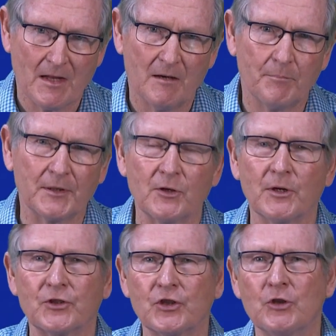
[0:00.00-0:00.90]
But there are
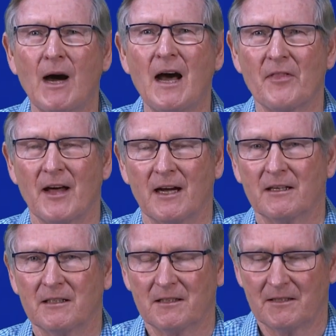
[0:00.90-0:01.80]
two other
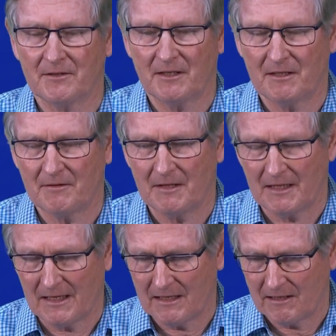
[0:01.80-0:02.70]

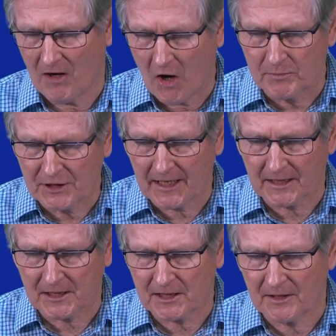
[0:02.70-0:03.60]

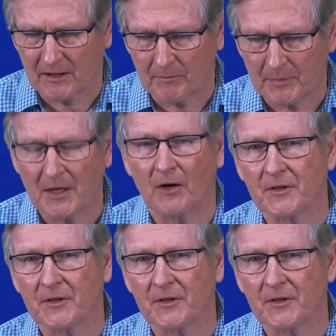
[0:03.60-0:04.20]
objects that would be on the